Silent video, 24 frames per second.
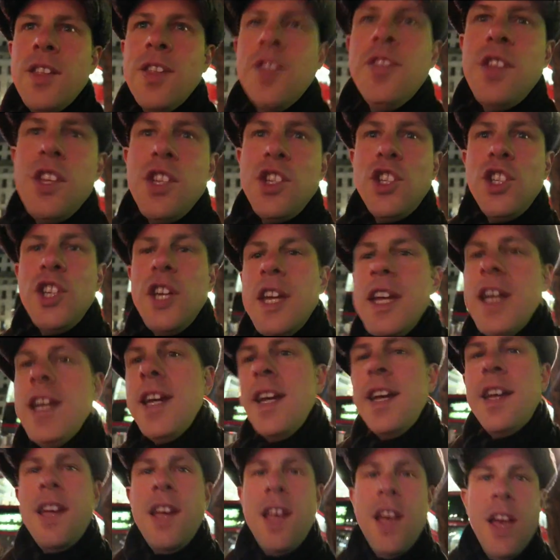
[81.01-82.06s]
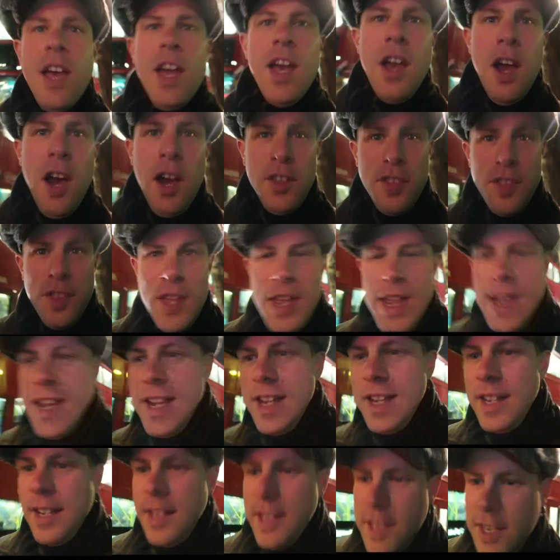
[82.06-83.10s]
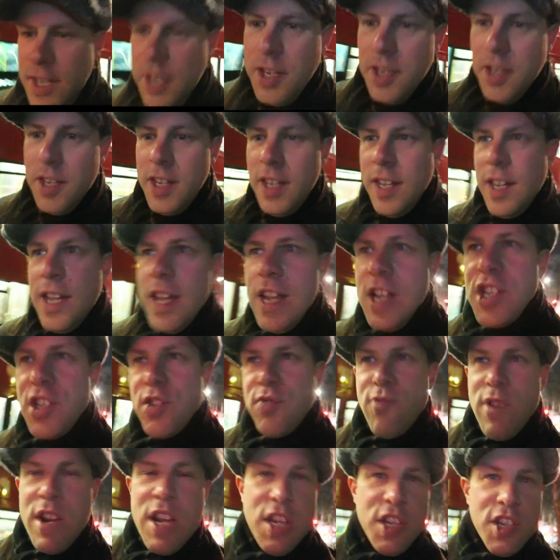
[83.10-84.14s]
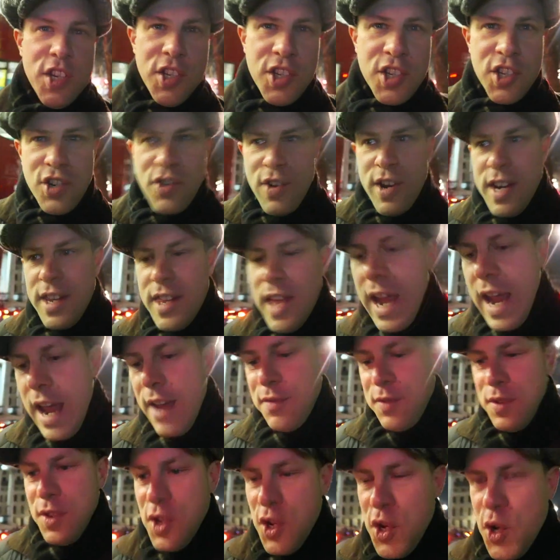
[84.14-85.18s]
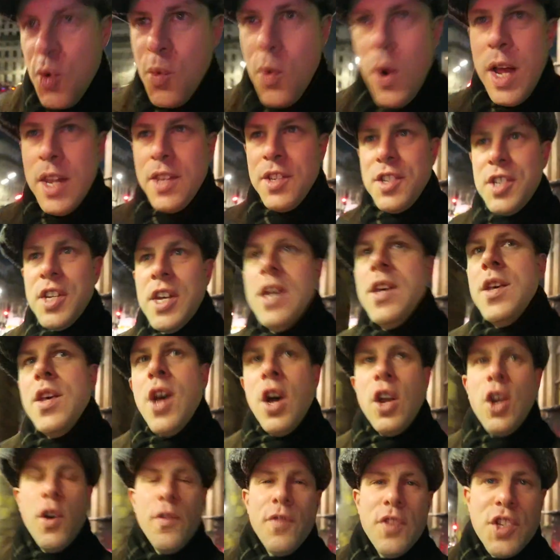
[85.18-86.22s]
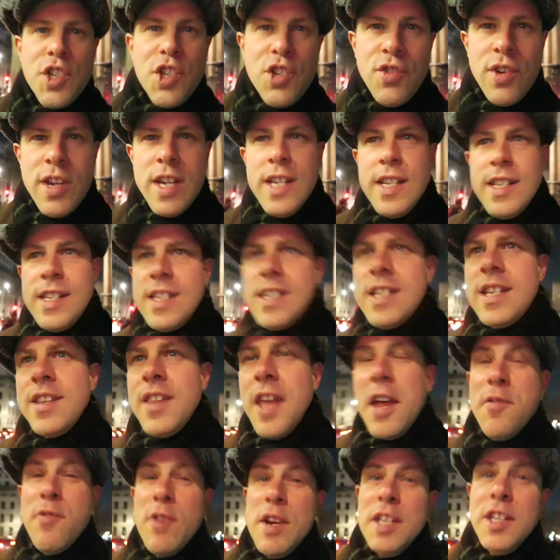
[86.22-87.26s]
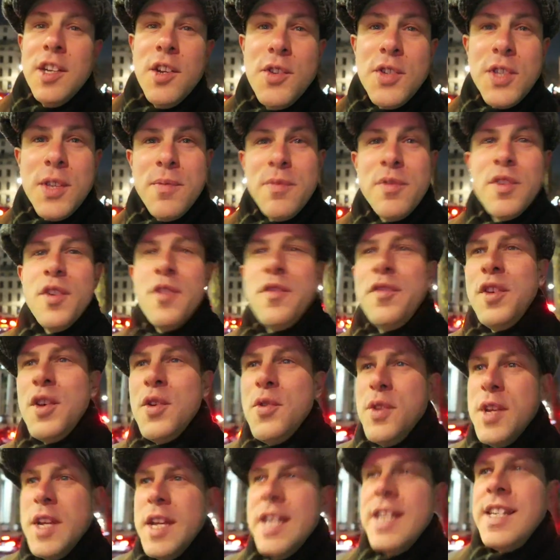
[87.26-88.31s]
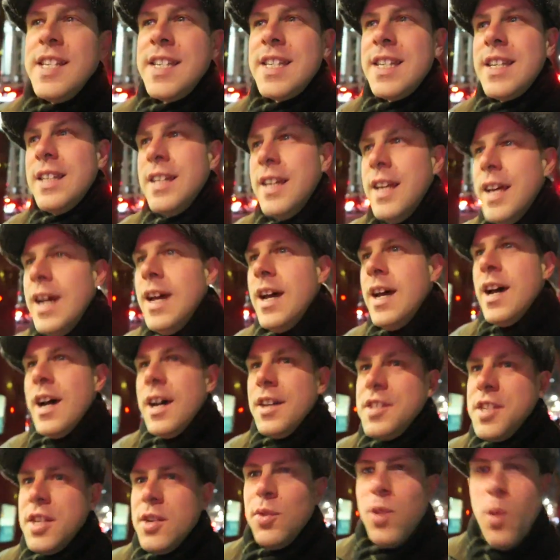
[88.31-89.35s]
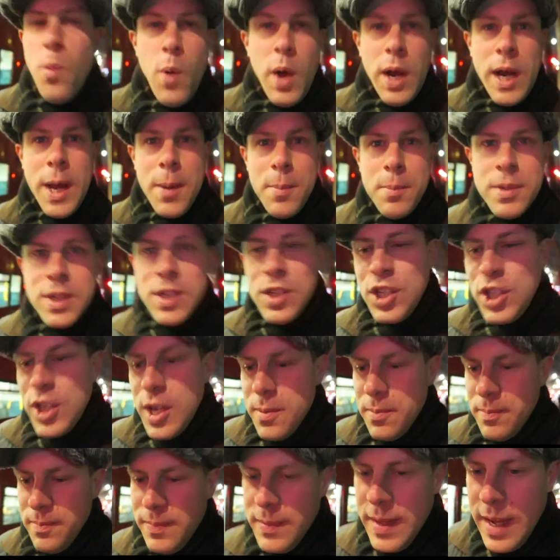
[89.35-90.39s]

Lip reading: This year I think it's Regent Street. They have new ones. A lot of the streets, they reuse them for a few years until the one-upmanship